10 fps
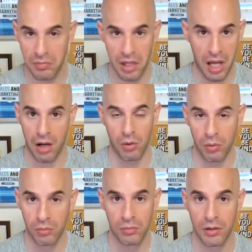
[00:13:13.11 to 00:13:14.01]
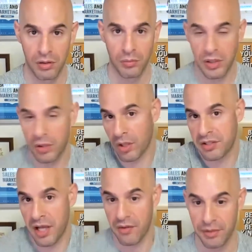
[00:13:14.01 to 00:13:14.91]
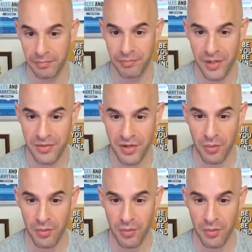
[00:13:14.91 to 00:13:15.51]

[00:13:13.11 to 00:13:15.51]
how we could work together. So